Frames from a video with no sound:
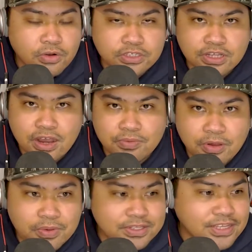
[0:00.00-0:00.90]
John will
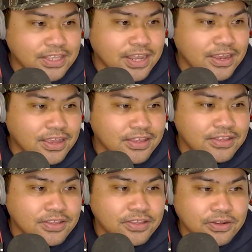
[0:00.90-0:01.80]
always say that
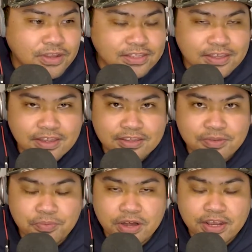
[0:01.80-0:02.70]
that's
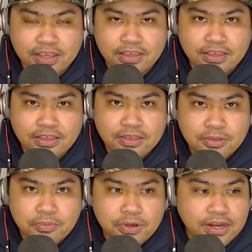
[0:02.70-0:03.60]
a pretty
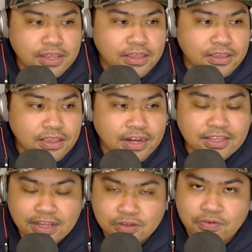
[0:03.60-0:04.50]

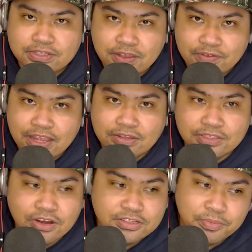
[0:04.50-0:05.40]
anything that's over 7,000
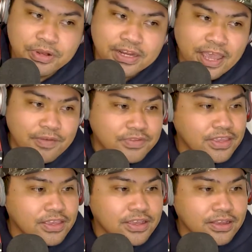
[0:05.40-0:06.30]
yards is a pretty
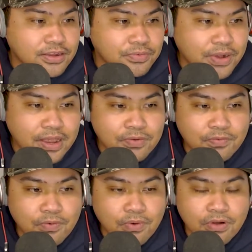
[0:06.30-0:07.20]
hefty round
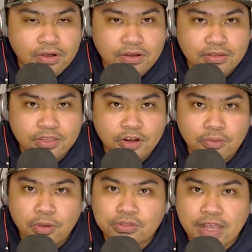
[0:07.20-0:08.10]
for
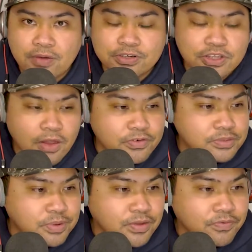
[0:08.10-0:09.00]
most average golfers,
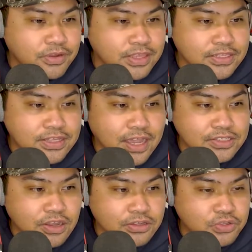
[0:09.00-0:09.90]
but for these
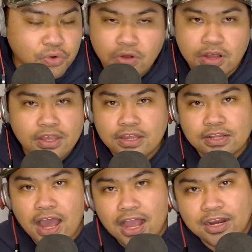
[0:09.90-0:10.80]
guys on tour,
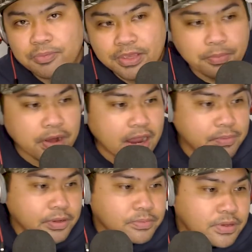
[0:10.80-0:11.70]
not going to be a
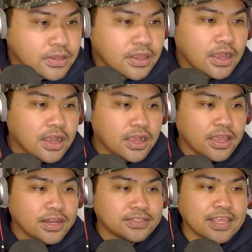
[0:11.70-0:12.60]
problem.
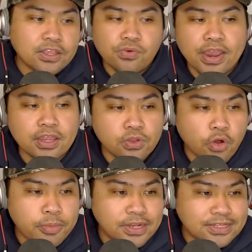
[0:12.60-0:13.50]
It is a Greg
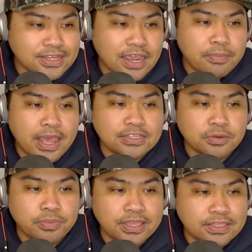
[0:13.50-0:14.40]
Norman designed
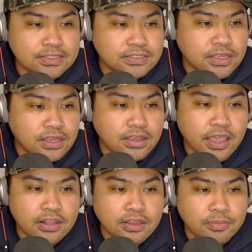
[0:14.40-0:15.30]
masterpiece.
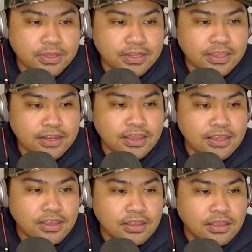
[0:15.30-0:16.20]
El Chameleon,
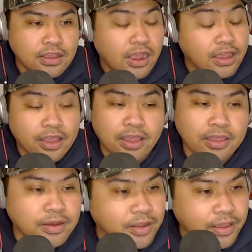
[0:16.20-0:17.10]

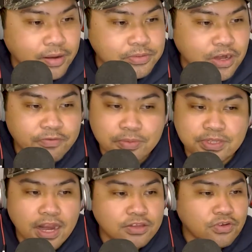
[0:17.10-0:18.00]
and I'm sorry if I'm
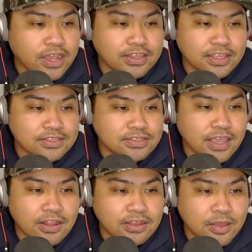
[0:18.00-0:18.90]
saying this wrong. I think it's
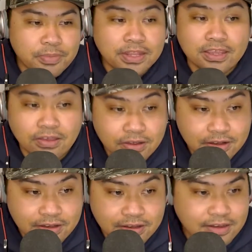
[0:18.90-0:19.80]
El
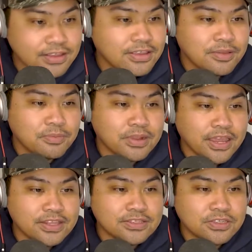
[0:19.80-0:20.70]
Chameleon.
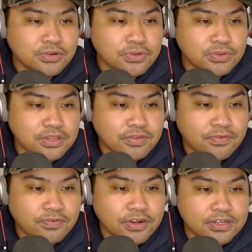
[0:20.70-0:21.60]
Blends through the
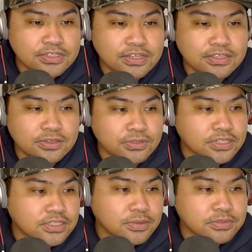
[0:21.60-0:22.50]
diverse
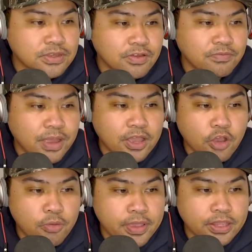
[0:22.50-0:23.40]
ecosystems of
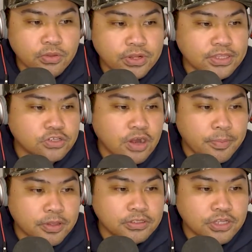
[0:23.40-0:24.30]
Mayakoba, including the
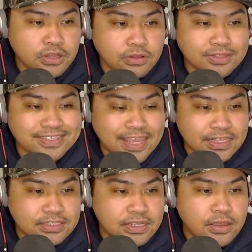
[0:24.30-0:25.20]
tropical jungle,
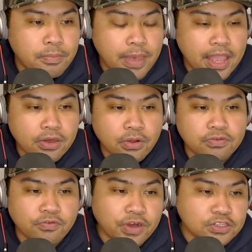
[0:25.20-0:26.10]
dense mangroves,
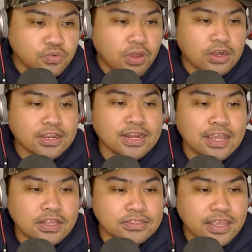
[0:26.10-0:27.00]
freshwater
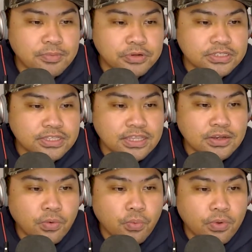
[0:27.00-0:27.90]
canals, and
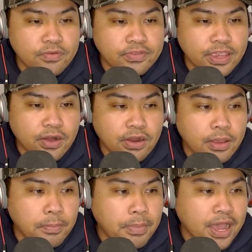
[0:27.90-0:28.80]
pristine
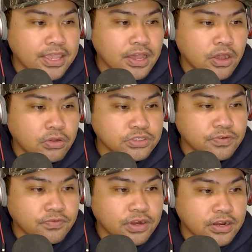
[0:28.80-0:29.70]
Riviera Maya
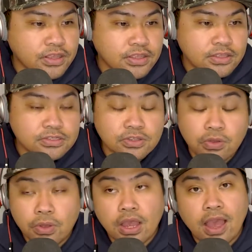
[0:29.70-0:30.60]
oceanfront.
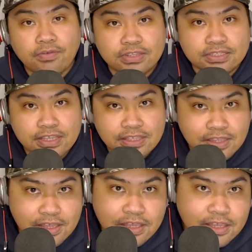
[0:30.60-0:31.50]
So I've seen
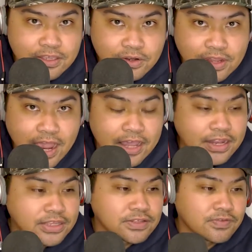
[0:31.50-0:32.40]
the
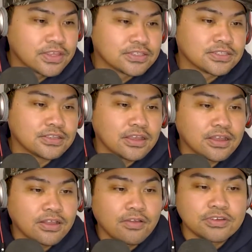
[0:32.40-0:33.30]
highlights of this
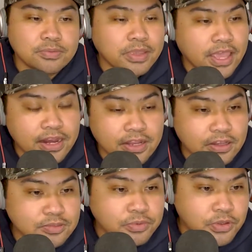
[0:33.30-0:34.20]
golf tournament, and it
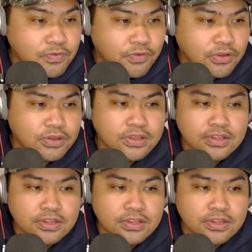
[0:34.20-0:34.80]
looks beautiful.